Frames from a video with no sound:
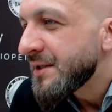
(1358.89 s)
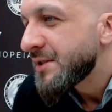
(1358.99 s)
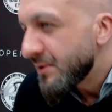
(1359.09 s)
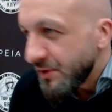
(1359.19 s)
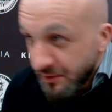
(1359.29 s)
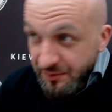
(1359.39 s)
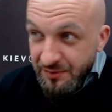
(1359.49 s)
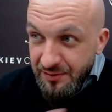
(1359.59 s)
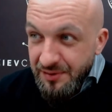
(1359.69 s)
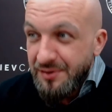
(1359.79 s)
So
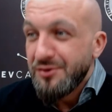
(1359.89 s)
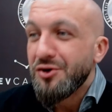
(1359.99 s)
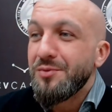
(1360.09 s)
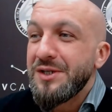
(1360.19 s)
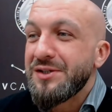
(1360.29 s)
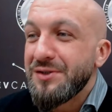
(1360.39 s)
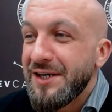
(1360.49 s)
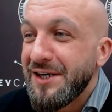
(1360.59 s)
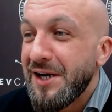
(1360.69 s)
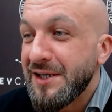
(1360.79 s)
you know me
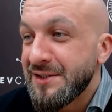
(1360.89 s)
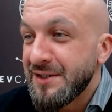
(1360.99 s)
today as